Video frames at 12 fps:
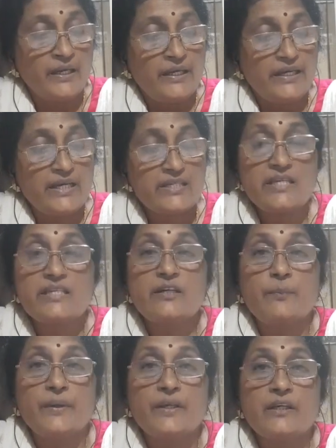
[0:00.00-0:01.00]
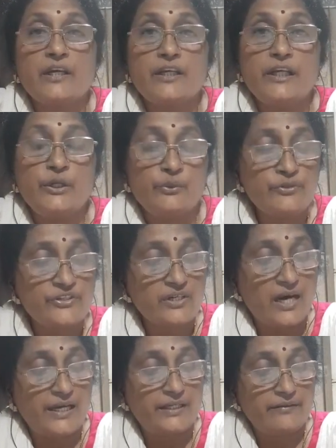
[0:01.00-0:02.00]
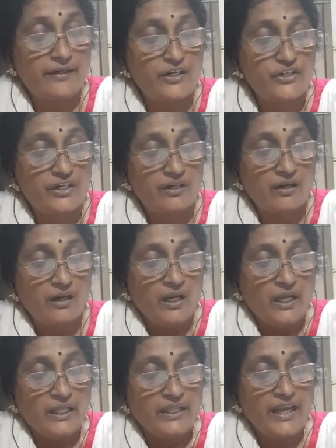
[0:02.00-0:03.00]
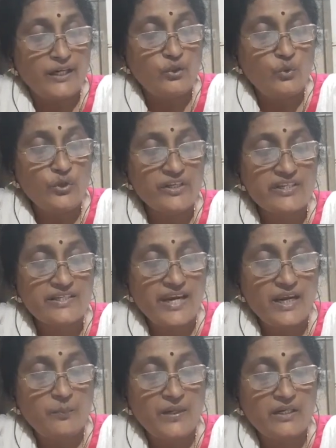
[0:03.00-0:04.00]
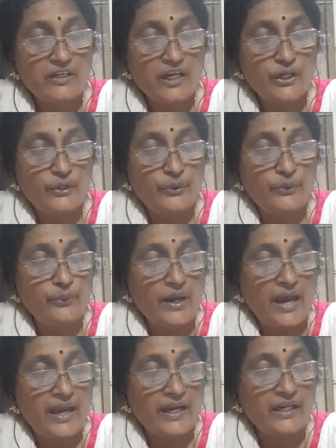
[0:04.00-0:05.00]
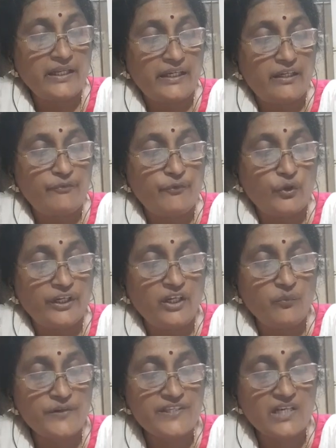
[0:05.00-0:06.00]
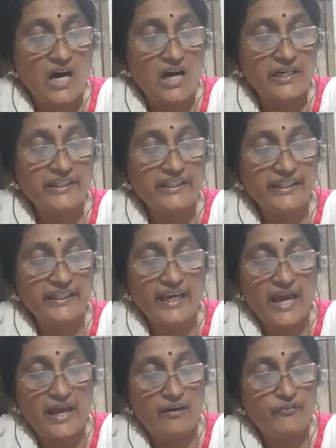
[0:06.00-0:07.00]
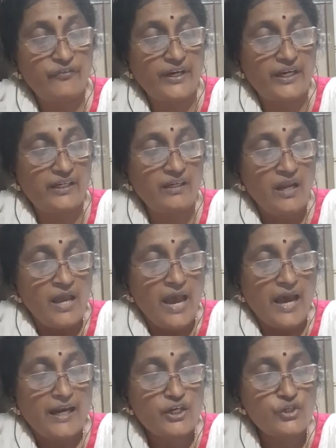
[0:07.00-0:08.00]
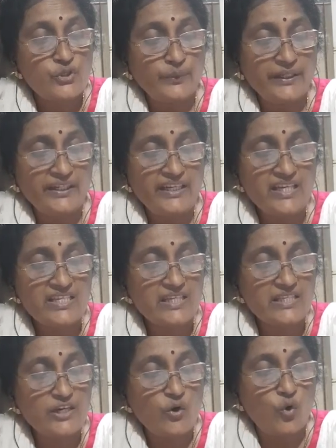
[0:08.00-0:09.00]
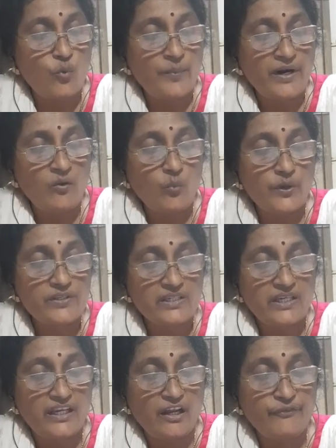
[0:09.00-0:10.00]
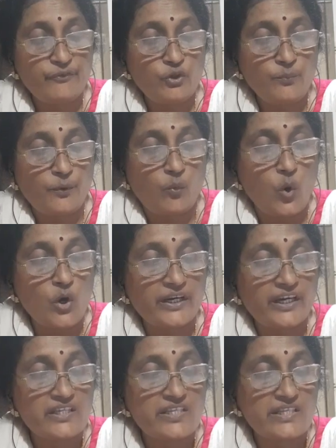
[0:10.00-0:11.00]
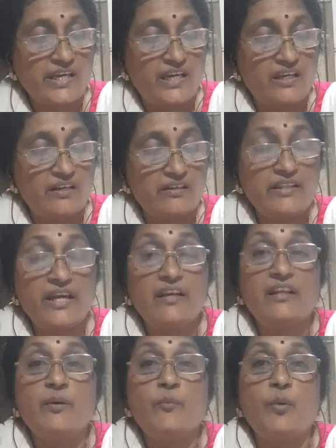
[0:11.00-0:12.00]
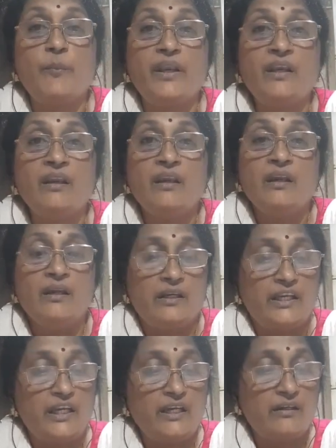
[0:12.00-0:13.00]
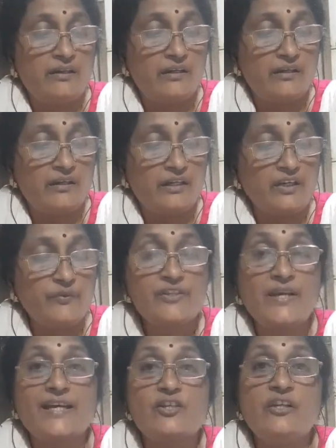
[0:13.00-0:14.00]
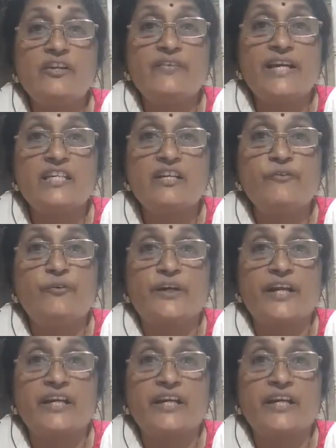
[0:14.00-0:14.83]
yes is repeatedly used, alliteration. Then good Saint Peter grew angry, for he was hungry and faint, and surely such a woman was enough to provoke a saint. Then the moment he was actually waiting for a